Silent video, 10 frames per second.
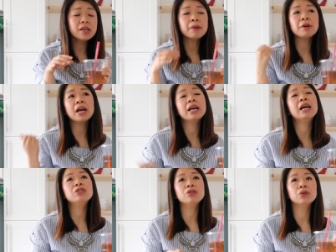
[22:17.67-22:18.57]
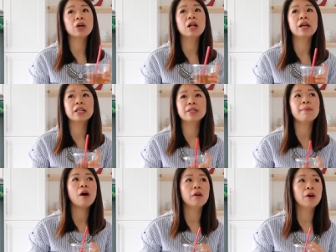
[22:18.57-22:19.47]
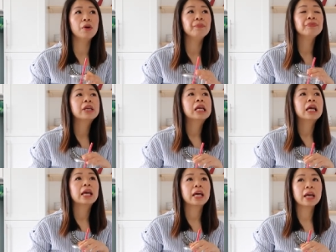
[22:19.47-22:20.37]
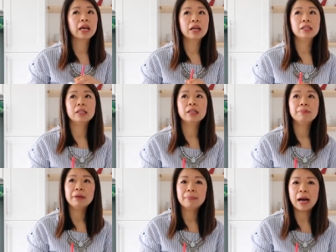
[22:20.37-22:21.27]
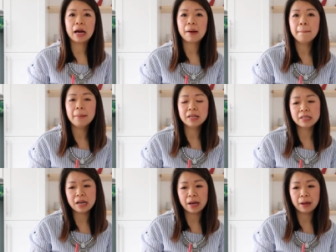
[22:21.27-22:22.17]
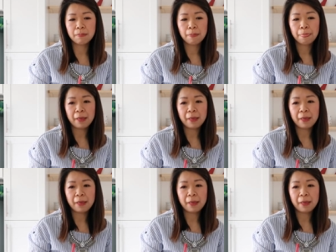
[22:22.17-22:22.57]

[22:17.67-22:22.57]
Then I'm gonna head out to LA tomorrow and be back Monday.